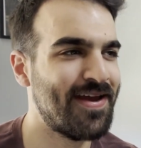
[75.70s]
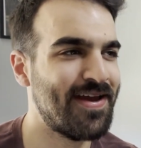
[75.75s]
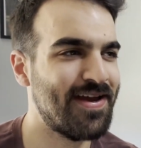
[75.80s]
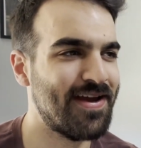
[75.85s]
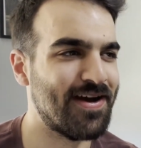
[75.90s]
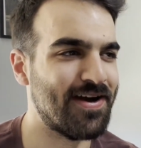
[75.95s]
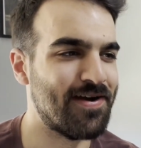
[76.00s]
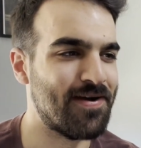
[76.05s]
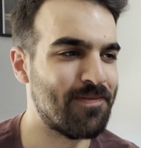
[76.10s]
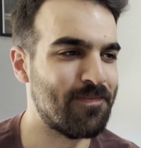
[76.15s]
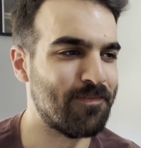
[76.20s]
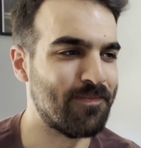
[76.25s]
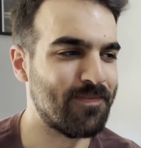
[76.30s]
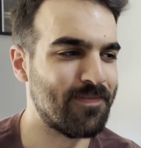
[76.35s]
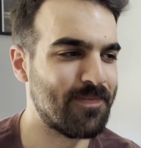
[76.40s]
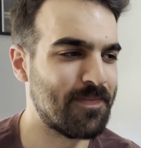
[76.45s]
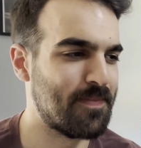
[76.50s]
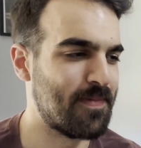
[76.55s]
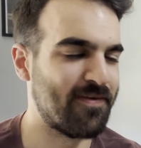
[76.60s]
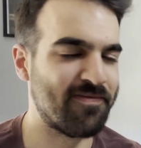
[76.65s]

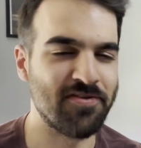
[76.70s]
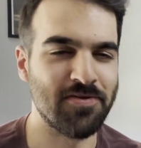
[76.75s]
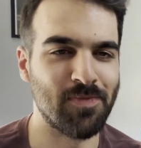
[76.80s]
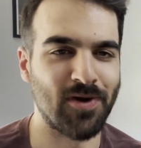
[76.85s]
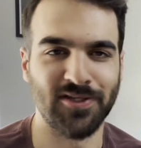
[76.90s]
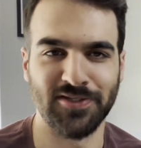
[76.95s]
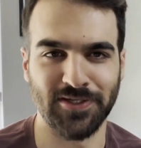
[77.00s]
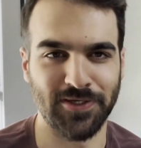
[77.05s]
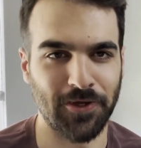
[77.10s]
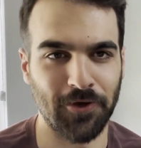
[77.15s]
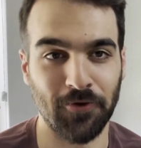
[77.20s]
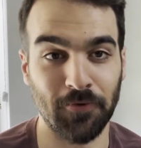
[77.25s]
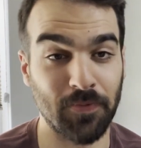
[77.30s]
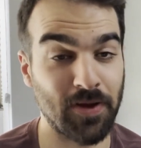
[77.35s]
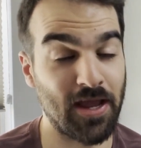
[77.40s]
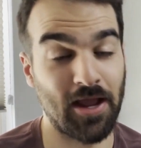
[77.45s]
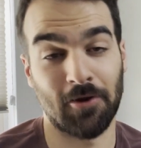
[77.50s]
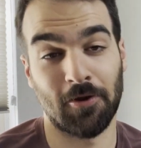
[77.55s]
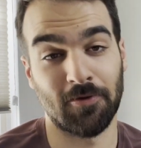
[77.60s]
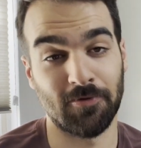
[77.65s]
a few months ago,
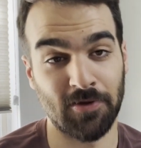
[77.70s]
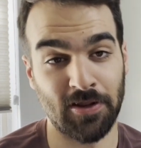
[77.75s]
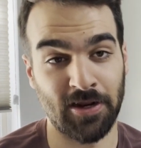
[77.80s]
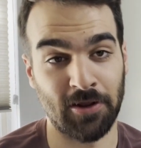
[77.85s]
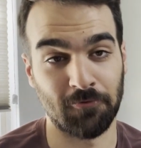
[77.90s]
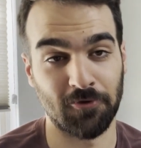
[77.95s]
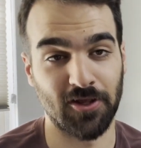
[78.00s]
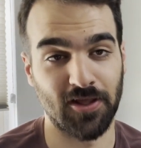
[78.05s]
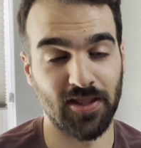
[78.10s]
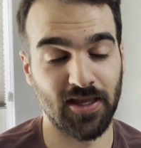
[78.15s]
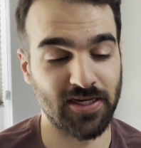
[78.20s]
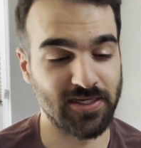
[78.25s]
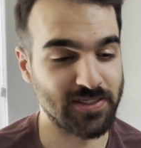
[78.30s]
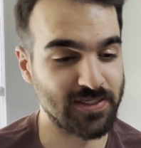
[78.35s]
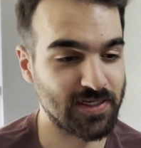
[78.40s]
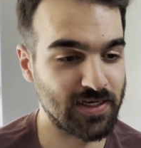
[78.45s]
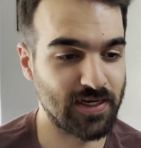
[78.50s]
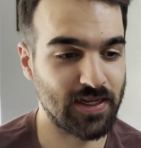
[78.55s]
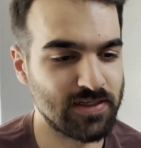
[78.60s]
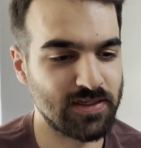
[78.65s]
and I really liked
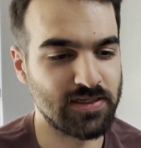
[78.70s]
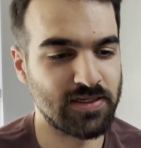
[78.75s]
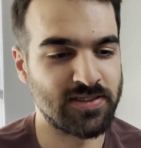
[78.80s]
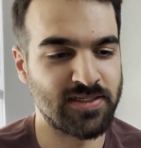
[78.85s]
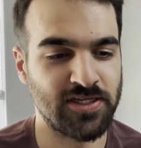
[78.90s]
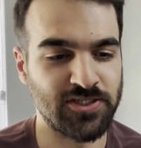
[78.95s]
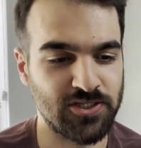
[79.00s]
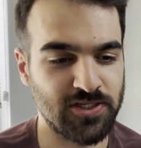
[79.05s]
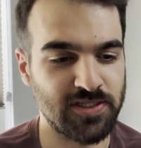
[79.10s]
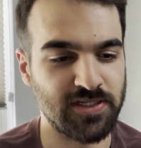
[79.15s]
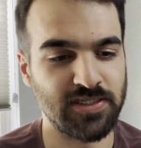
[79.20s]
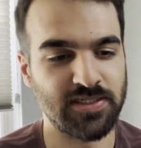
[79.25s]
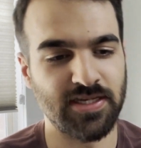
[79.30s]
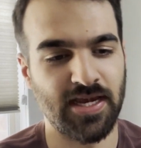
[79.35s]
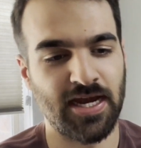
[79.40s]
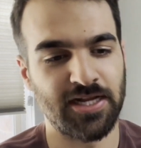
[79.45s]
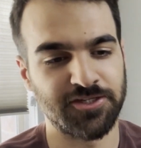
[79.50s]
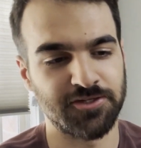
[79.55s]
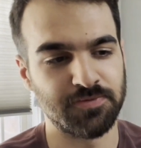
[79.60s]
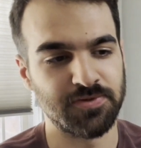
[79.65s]
it. Essentially, these
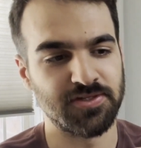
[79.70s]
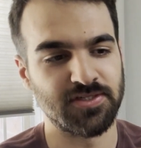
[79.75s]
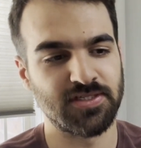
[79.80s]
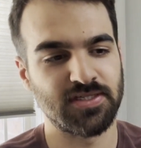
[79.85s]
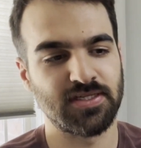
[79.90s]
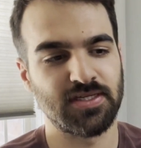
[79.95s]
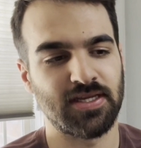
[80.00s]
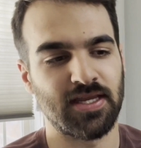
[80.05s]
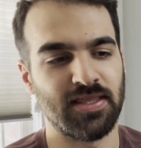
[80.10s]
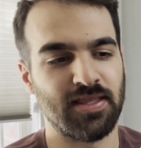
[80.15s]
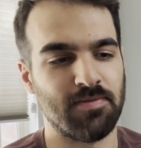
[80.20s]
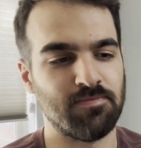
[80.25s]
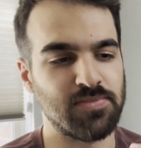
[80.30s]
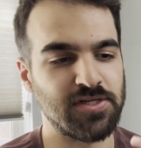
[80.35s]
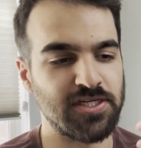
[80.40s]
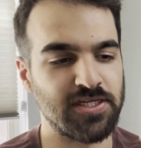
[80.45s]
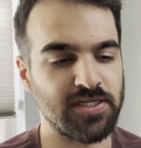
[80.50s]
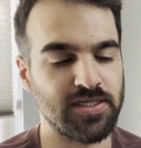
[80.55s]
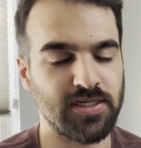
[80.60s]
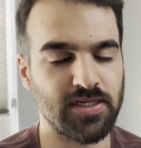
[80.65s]
attributes can then
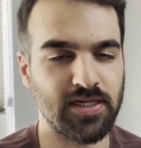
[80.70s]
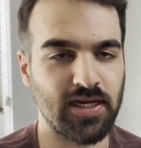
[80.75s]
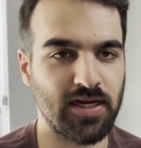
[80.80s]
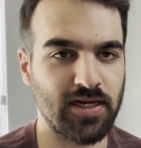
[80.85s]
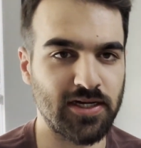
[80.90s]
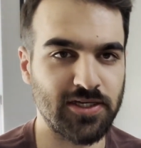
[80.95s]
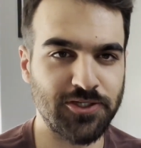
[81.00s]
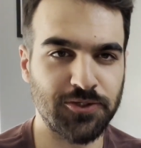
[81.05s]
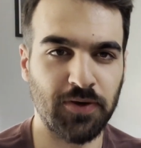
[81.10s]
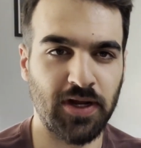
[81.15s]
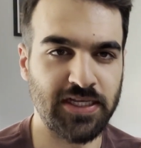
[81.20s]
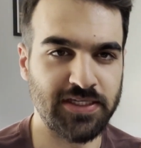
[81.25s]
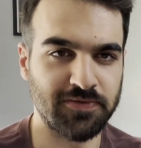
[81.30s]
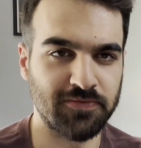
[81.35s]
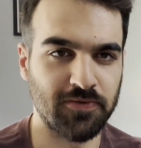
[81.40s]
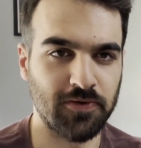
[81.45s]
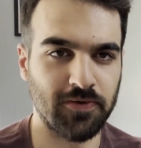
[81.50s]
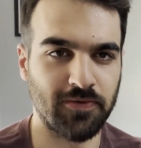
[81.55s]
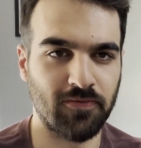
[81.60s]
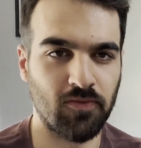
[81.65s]
be
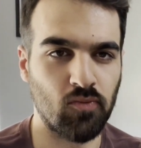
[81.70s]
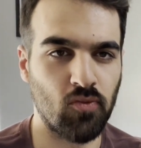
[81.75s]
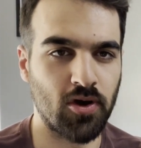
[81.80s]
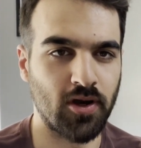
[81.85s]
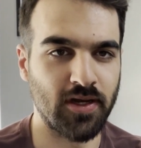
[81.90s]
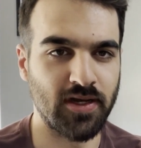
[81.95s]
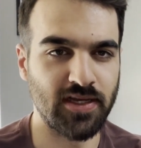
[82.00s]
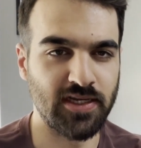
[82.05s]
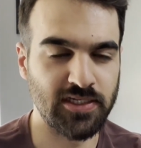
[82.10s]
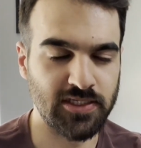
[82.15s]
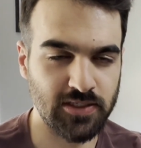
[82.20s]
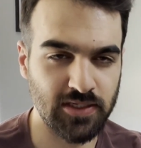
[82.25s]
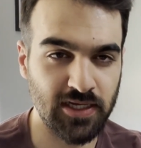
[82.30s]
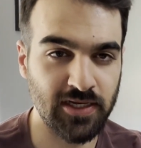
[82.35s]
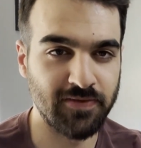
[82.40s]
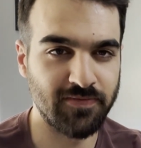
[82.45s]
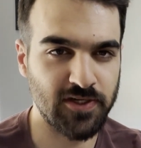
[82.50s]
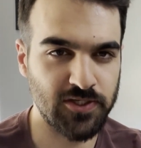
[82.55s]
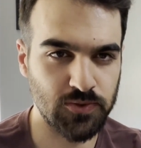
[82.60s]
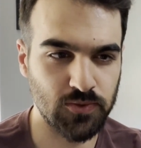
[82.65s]
transferred from one
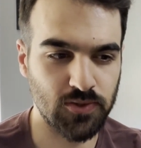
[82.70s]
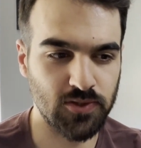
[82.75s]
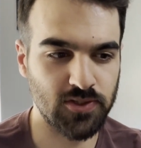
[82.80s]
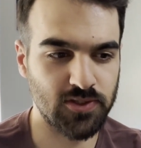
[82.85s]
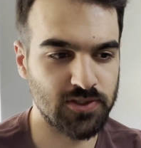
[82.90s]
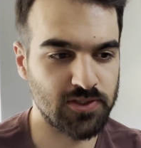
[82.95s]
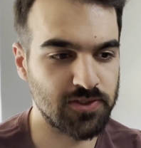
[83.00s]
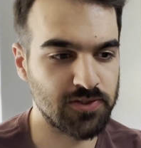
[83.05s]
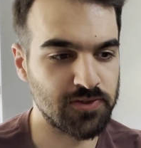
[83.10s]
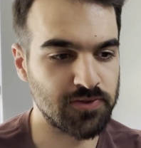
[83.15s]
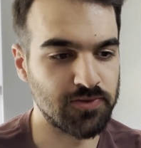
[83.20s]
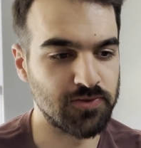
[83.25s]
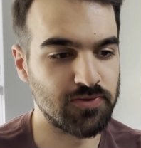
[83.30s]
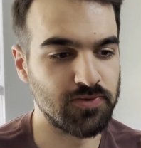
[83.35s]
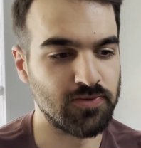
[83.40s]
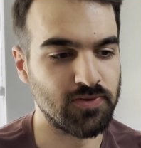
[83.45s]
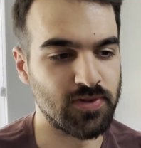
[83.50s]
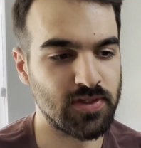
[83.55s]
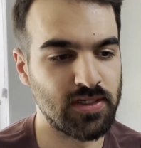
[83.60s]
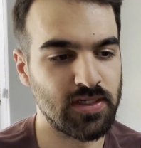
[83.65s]
individual
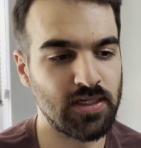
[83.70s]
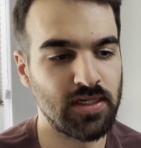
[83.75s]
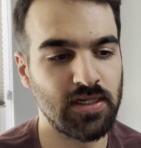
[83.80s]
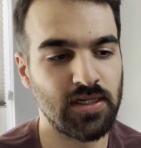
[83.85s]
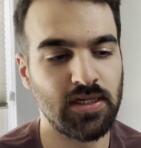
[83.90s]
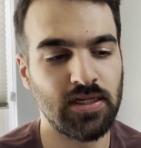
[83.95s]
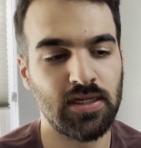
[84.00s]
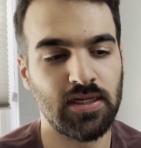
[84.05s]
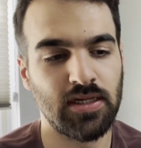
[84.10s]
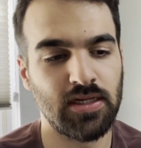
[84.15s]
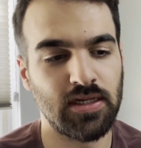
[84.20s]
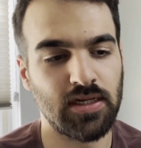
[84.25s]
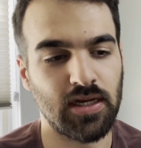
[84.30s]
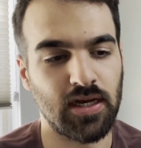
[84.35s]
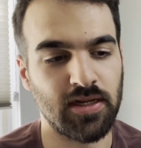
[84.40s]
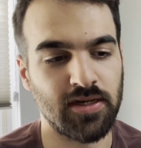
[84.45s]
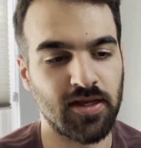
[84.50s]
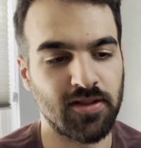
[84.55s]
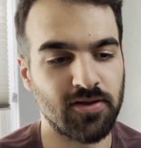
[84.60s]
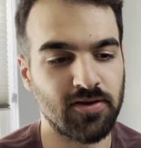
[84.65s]
to
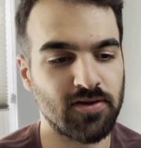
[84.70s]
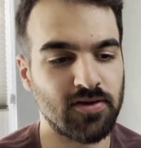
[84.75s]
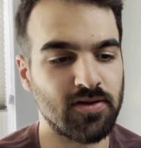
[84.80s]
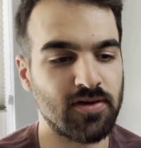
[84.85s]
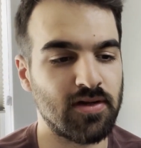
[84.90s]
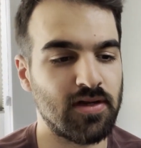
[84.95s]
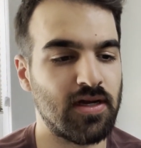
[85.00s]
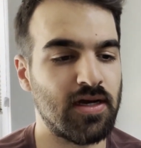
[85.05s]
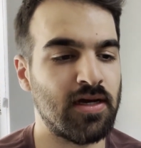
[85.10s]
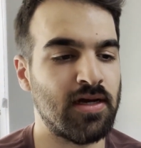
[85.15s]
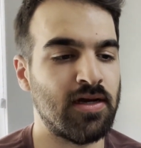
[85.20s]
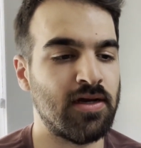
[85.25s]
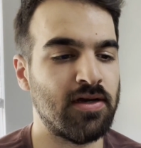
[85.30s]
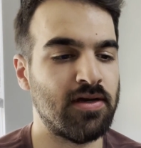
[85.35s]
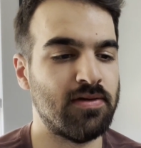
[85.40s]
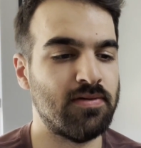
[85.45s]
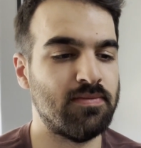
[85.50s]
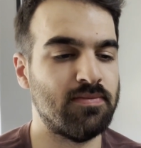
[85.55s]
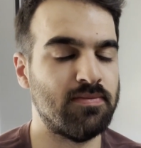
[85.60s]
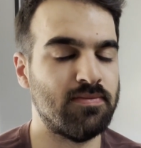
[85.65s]

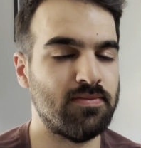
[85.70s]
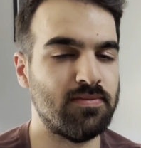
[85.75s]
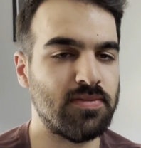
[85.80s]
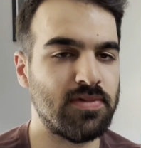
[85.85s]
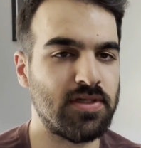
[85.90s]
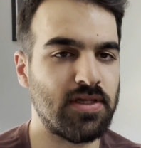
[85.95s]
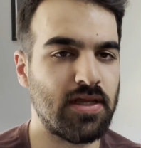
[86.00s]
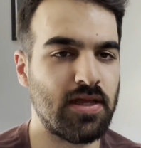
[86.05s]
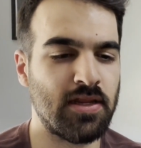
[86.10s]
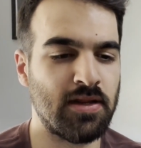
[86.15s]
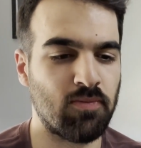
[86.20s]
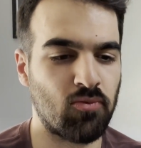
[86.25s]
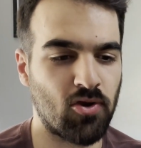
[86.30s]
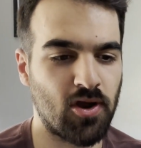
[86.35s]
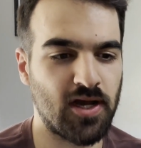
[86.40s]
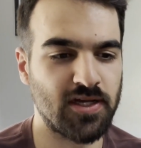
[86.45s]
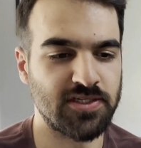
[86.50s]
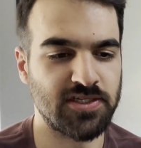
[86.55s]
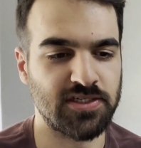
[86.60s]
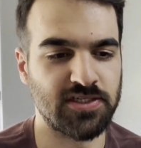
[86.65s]
another in a
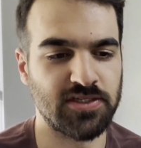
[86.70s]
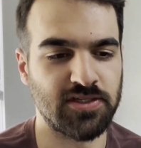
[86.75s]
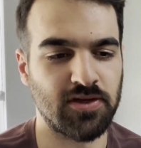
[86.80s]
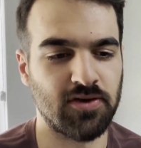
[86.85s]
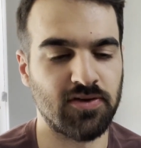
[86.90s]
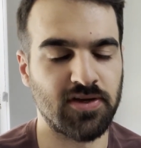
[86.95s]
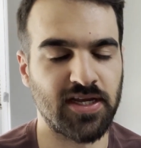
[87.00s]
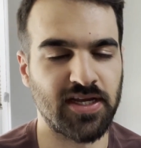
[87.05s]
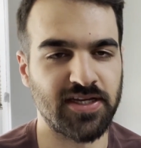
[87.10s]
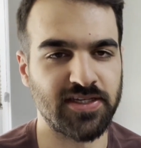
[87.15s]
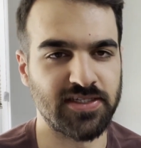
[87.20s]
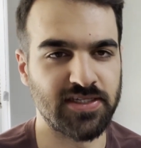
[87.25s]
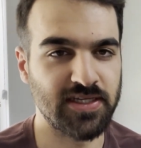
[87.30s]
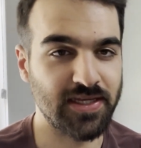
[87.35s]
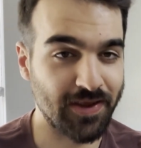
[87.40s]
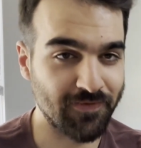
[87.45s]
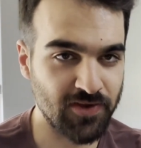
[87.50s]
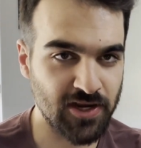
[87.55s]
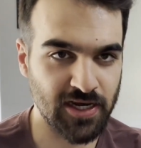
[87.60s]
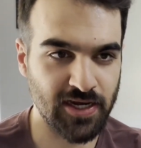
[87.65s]
process known as
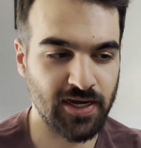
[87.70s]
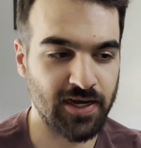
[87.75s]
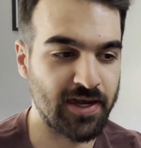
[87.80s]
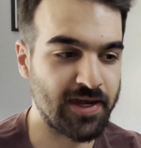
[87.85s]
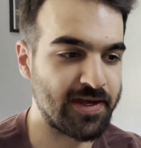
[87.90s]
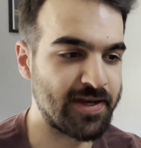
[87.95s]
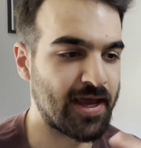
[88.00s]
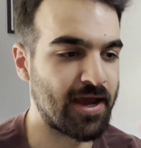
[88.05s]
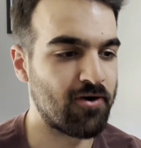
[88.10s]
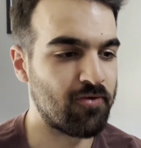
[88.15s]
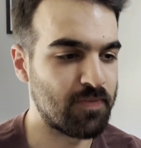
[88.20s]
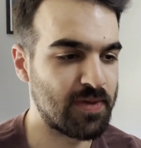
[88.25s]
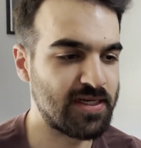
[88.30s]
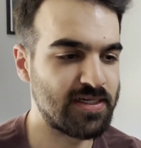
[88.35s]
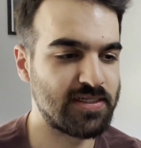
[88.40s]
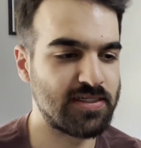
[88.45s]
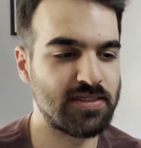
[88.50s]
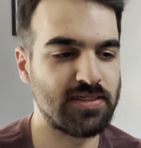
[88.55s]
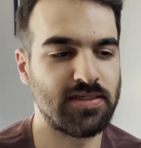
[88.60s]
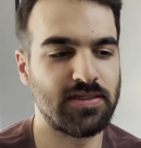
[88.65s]
giving an
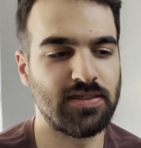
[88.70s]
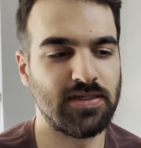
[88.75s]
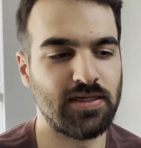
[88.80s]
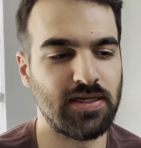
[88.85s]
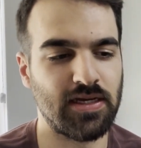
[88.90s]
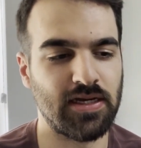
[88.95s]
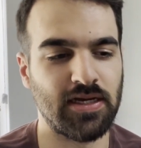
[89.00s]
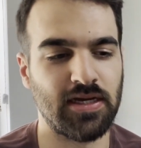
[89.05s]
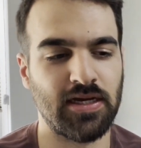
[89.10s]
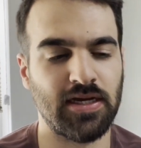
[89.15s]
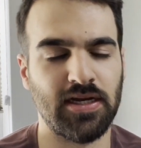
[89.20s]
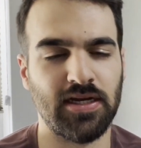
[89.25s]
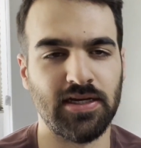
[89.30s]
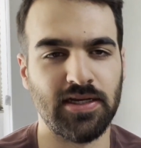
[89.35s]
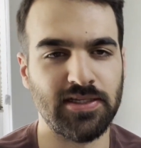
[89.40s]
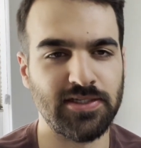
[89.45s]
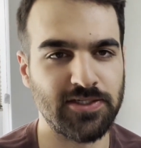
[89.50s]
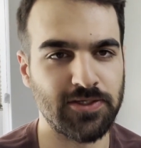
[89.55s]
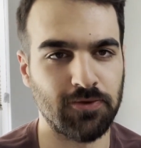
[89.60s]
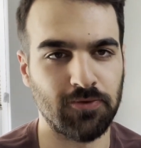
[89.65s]
endowment.
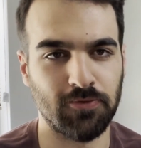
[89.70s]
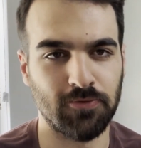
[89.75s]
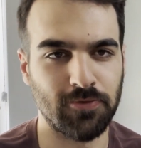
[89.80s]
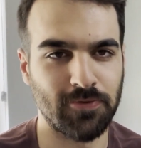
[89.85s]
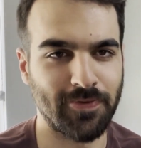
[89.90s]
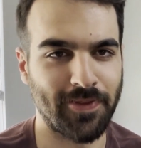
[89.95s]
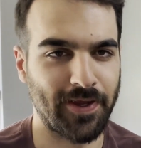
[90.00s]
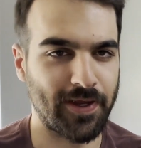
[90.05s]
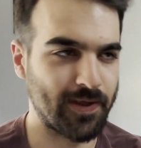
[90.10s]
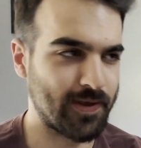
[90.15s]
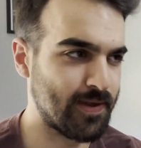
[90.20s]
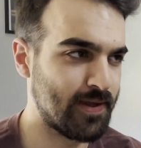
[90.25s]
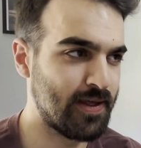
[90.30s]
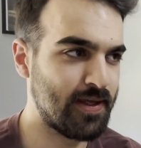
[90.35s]
And so like